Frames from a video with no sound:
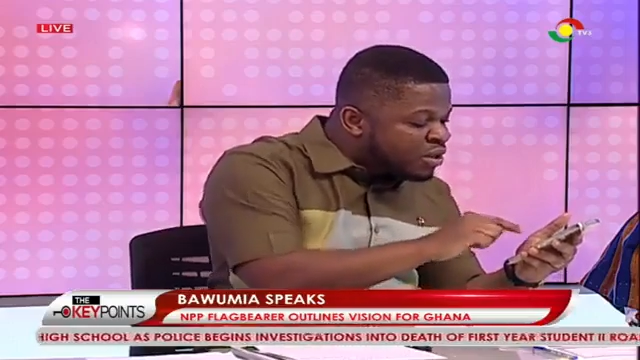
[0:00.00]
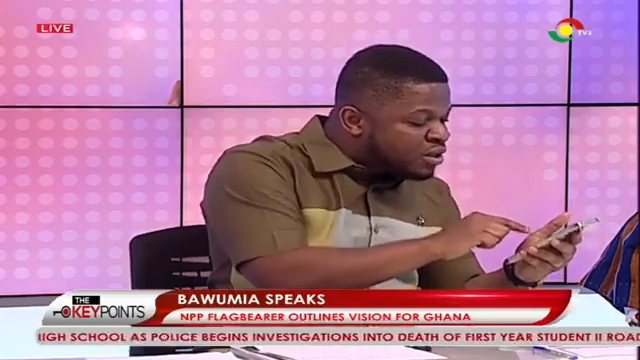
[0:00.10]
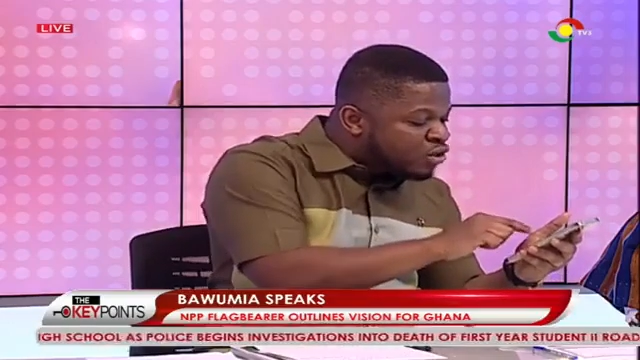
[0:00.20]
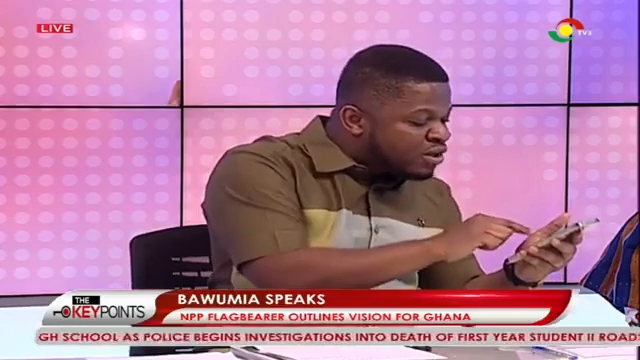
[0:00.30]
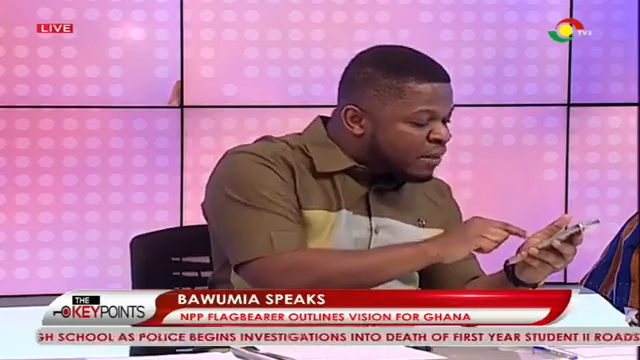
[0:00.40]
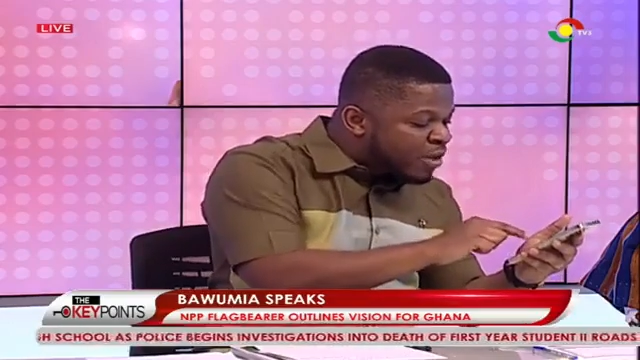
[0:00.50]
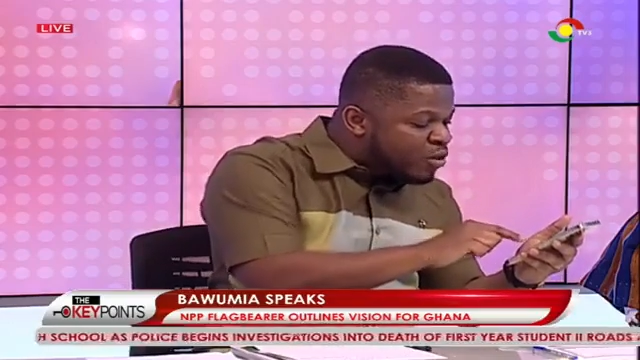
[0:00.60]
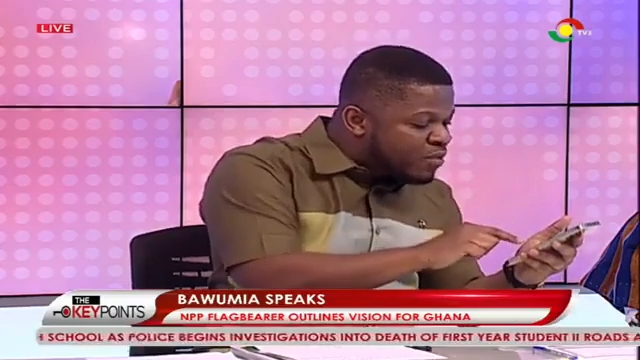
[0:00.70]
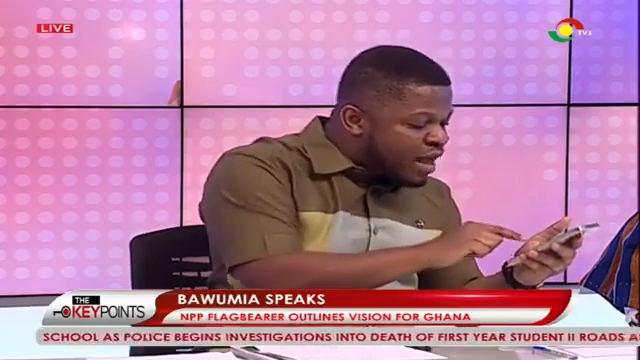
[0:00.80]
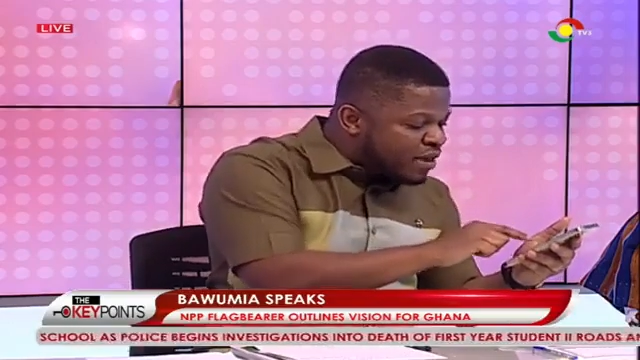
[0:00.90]
Dr.
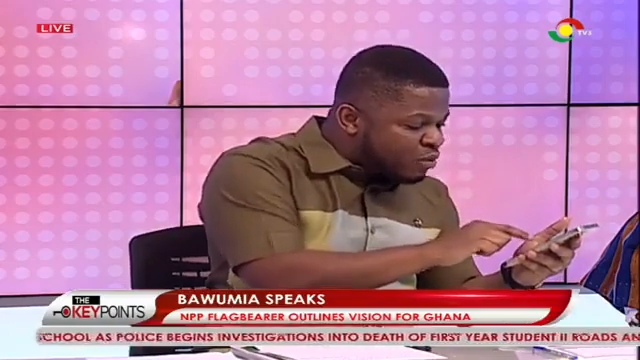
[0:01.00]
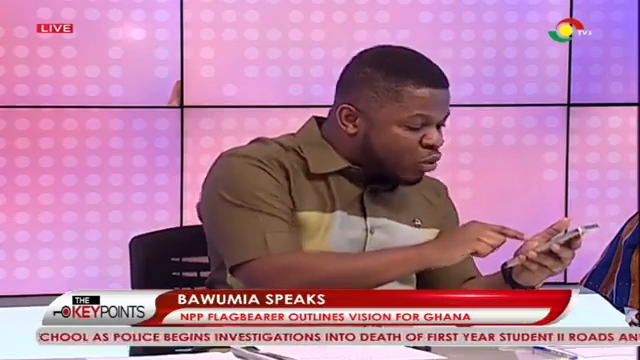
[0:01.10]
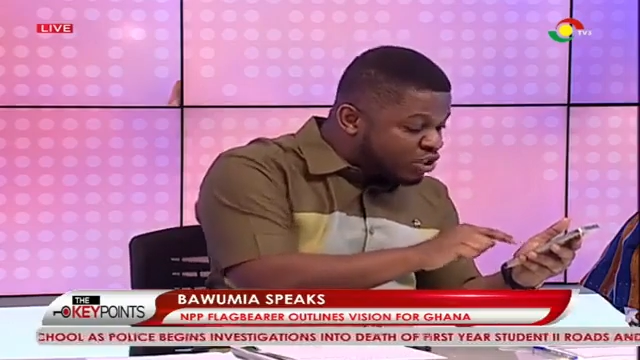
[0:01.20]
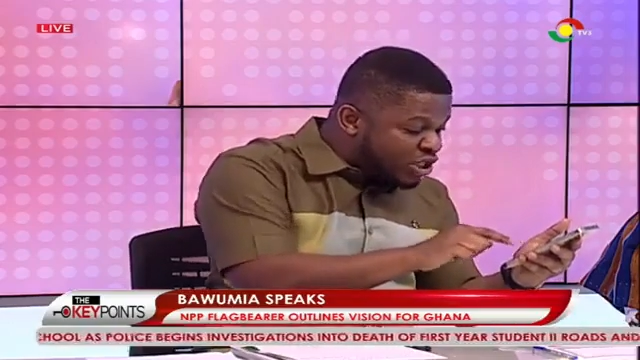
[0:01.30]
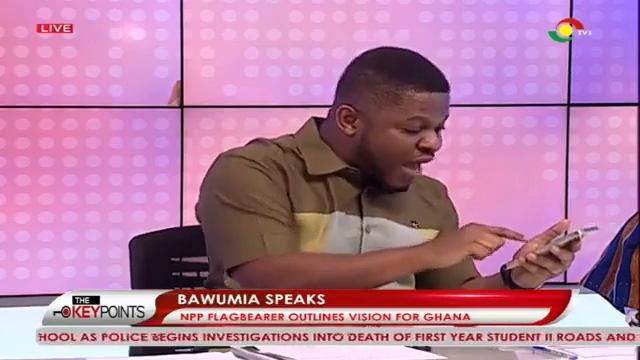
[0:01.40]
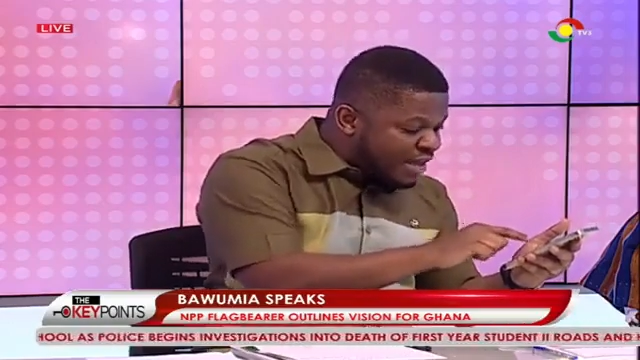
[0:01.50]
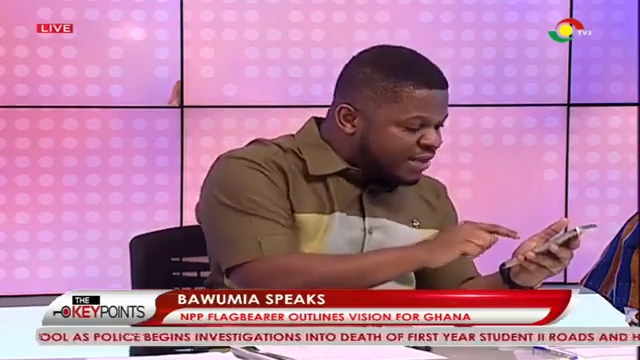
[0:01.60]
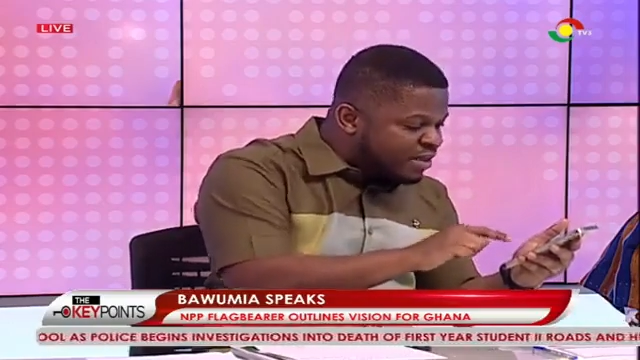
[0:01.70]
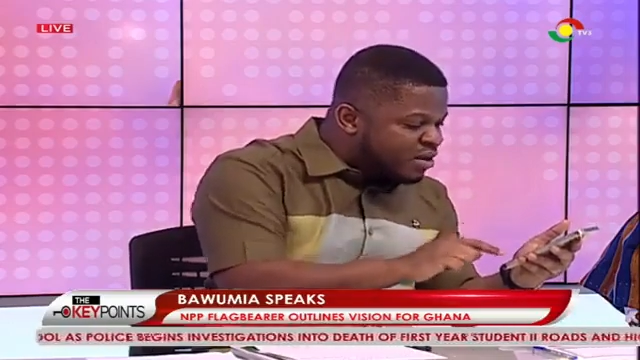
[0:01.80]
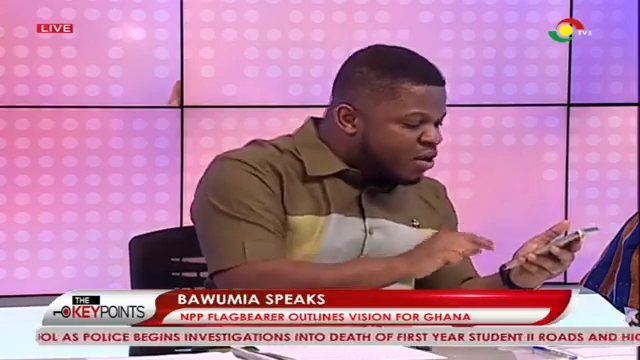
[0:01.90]
Bawumia
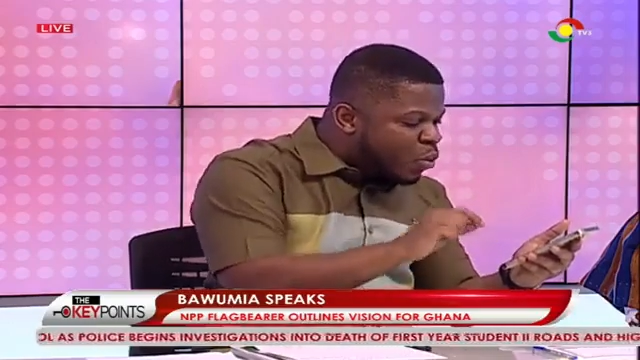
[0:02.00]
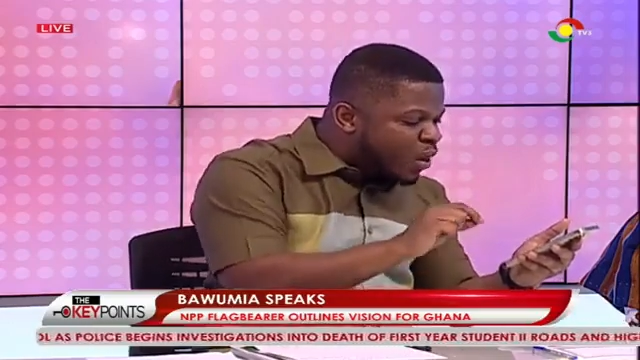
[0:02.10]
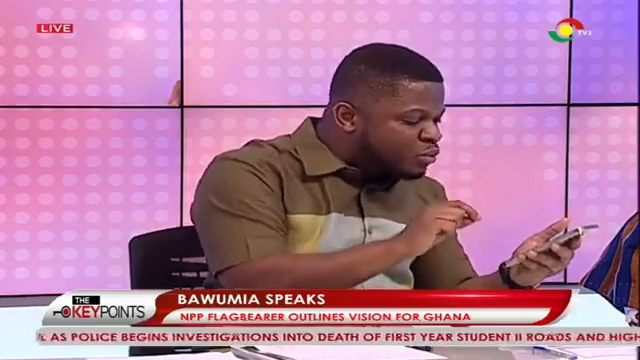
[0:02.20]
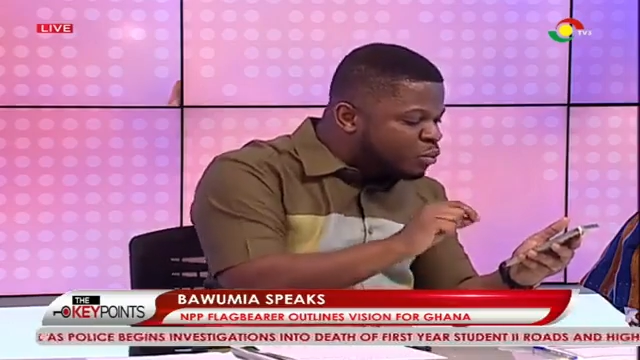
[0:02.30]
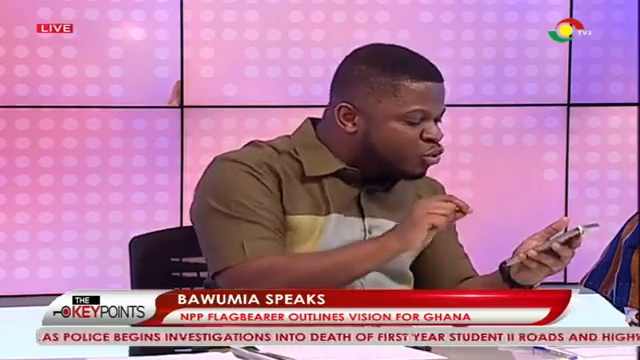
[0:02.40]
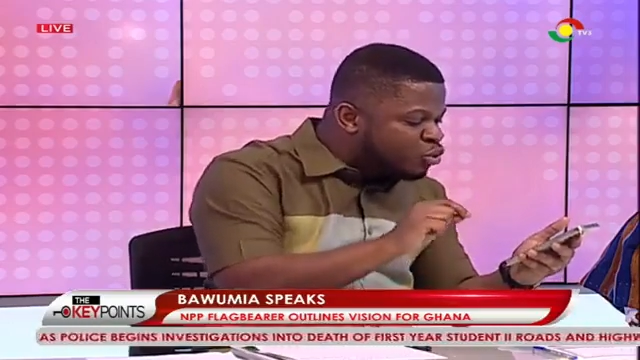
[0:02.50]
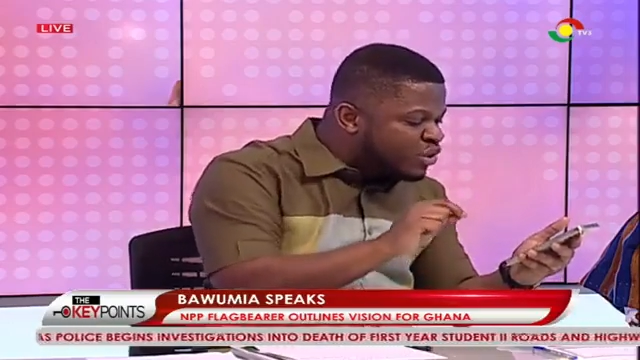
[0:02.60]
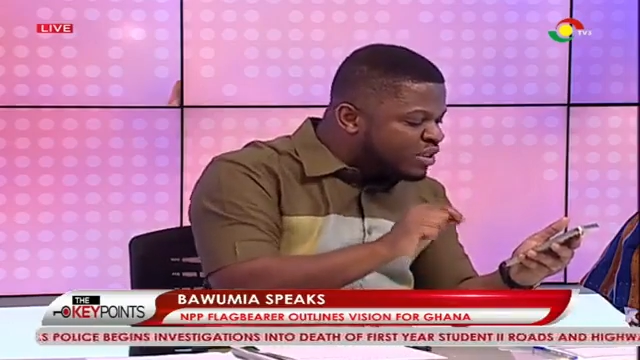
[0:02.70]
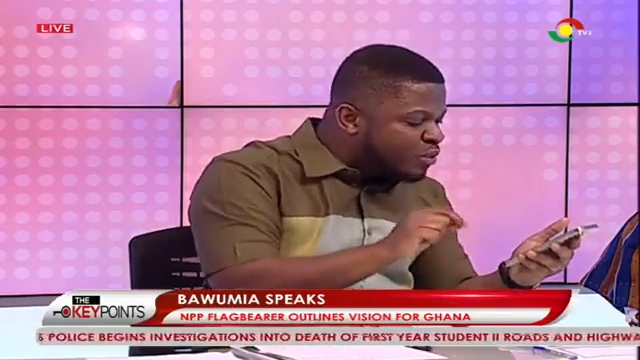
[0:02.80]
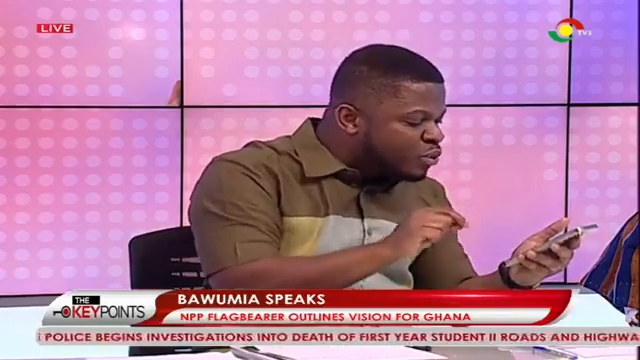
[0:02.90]
added, what we will do
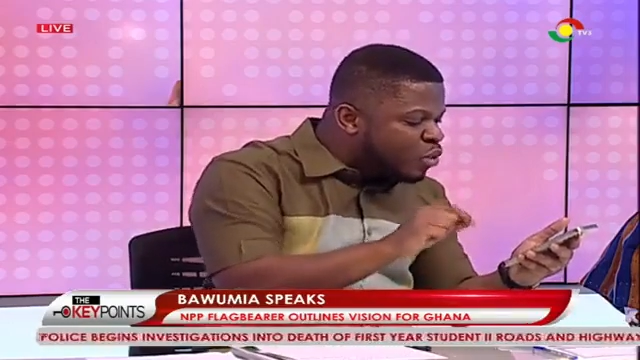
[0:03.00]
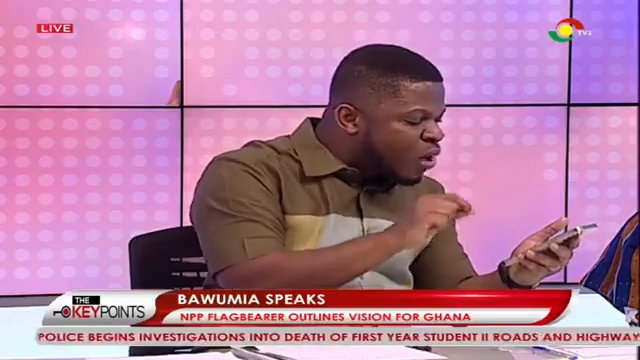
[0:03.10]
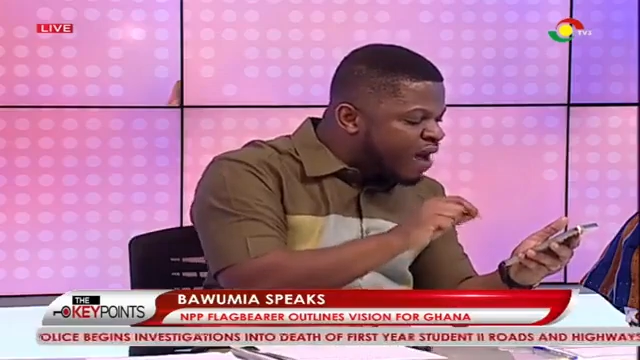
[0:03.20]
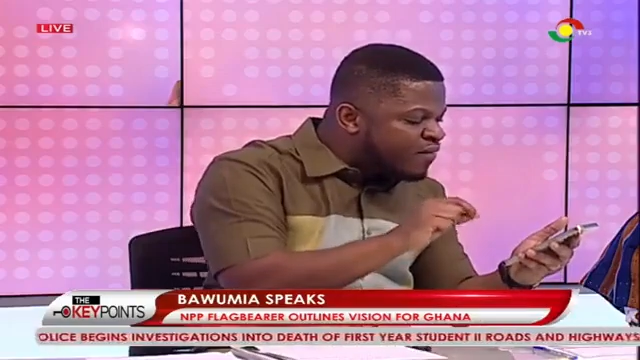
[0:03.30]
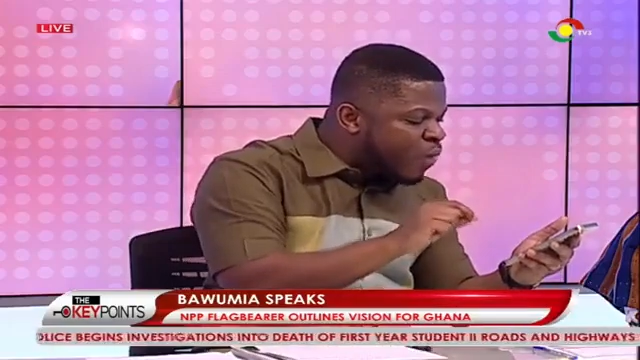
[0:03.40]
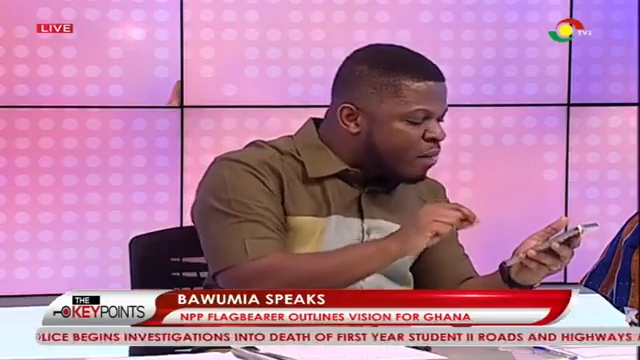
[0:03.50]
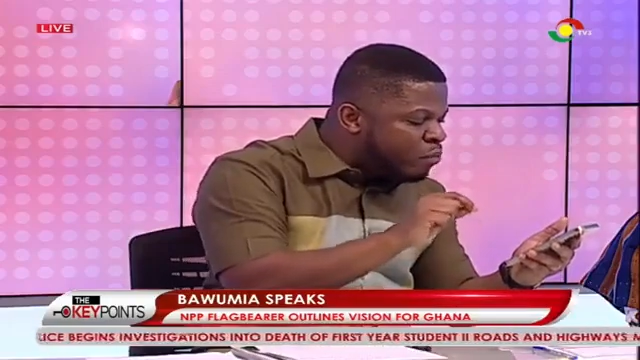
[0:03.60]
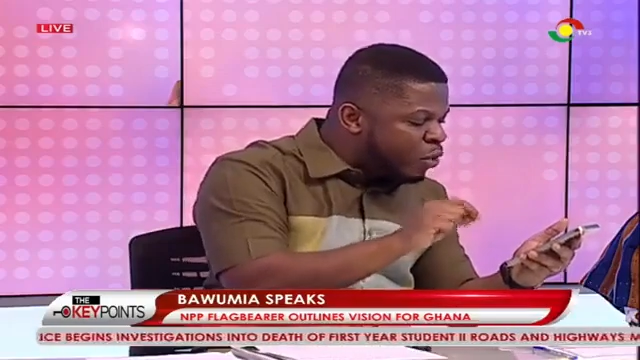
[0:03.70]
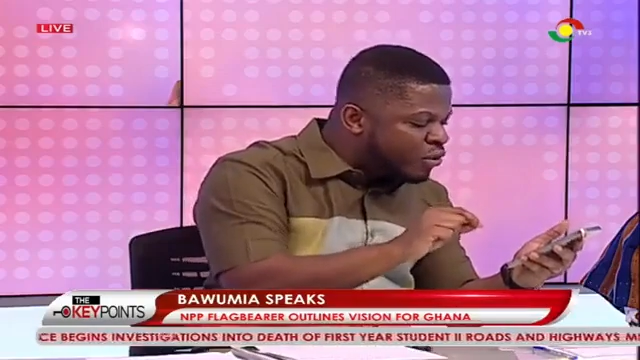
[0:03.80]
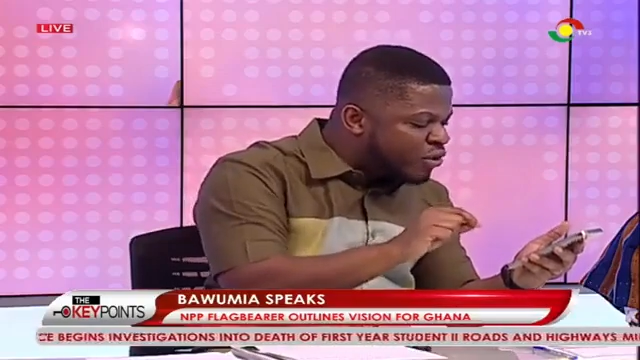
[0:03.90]
is that we will have one
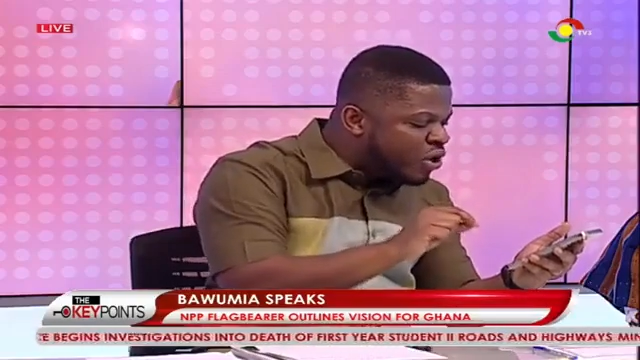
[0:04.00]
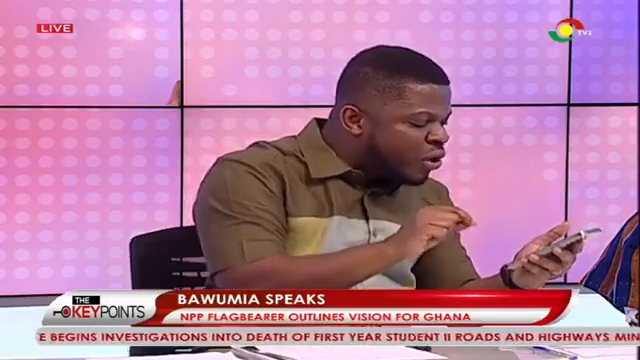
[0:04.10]
bond